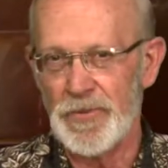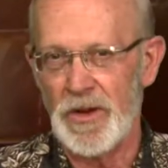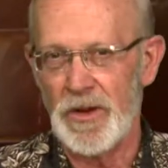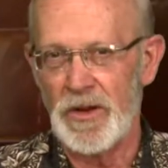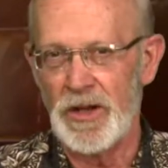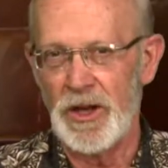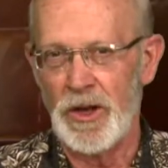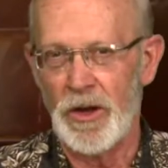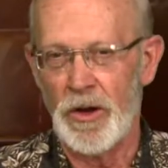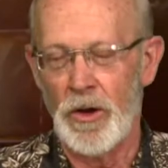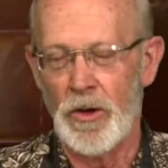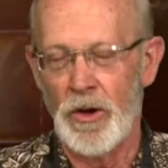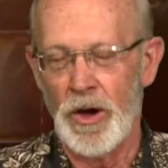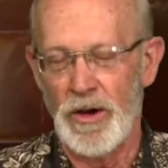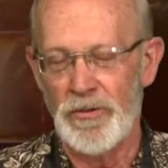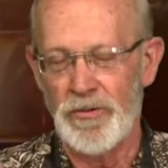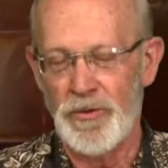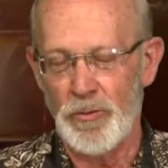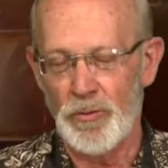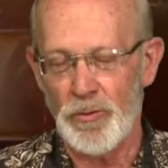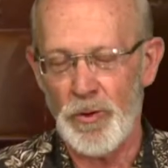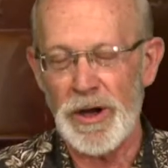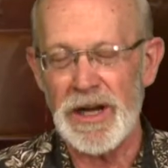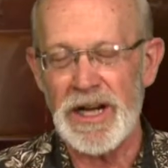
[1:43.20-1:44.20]
you know, of
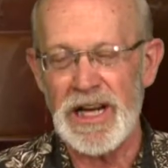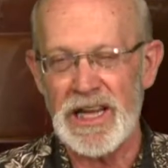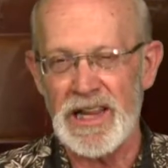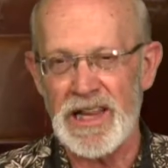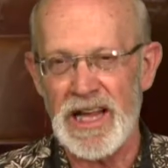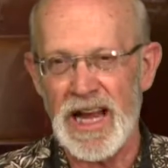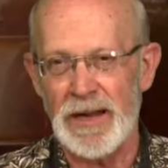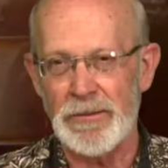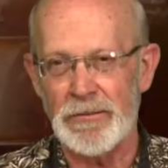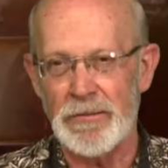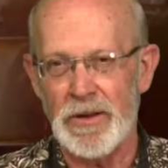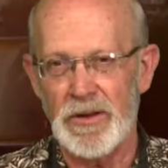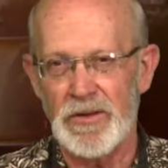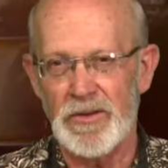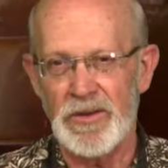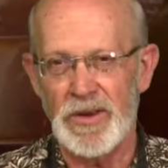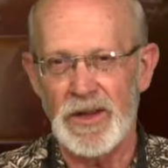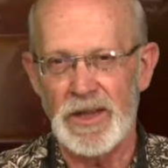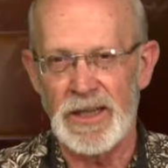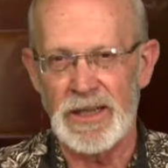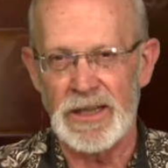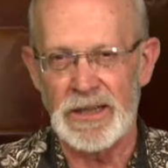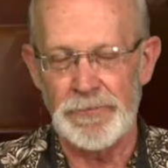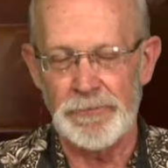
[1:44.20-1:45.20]
the reading that
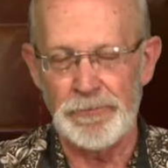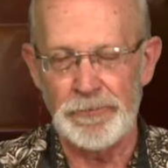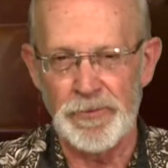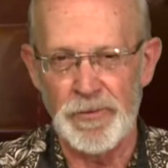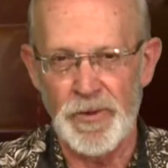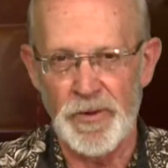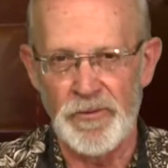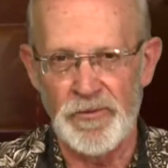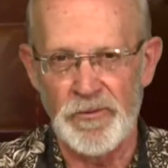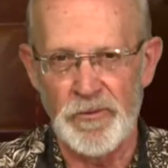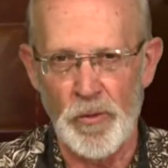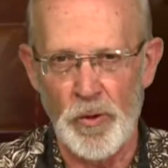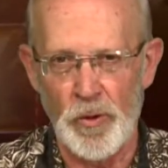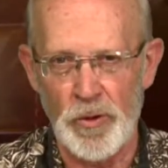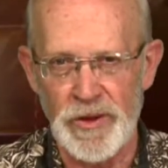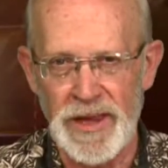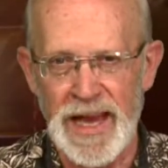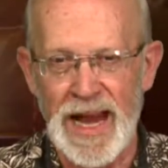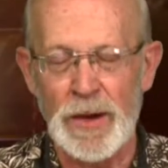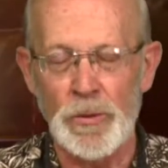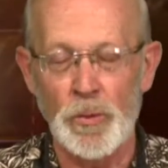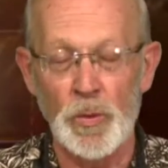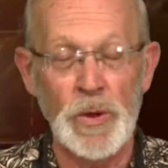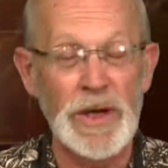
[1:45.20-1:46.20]
uh, for
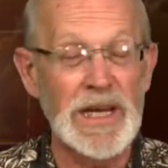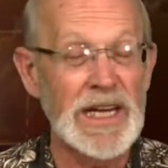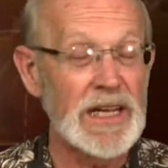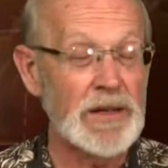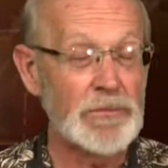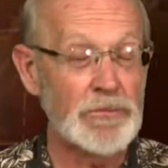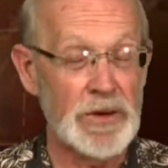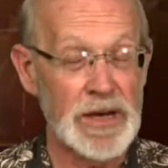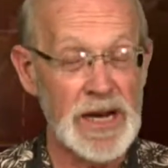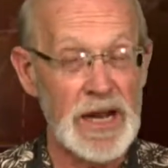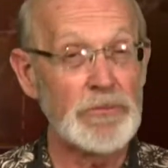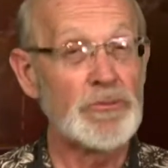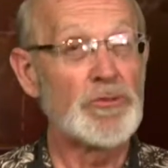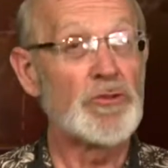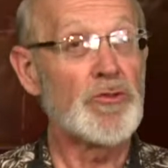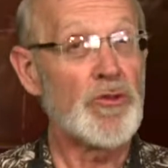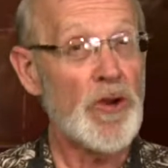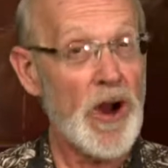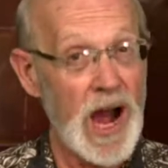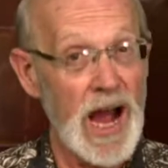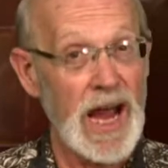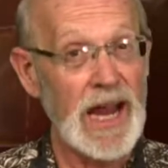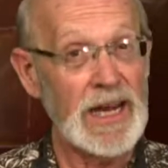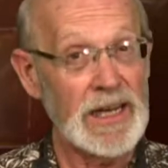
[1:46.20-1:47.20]
that week. But I'm
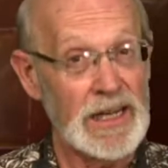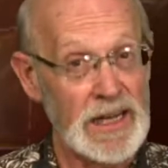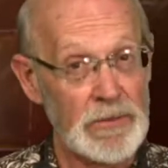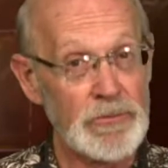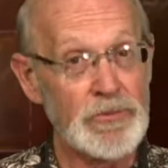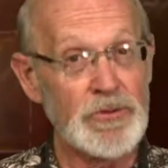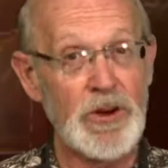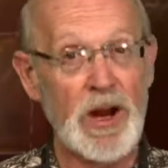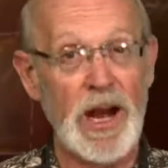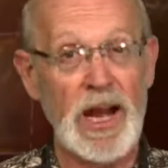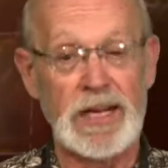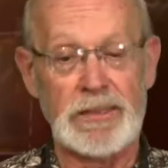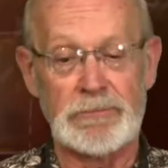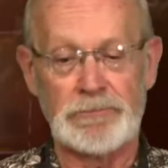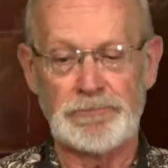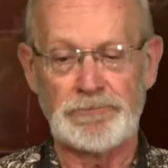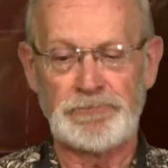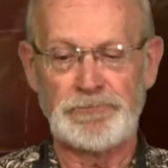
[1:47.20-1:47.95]
trying. I'm trying.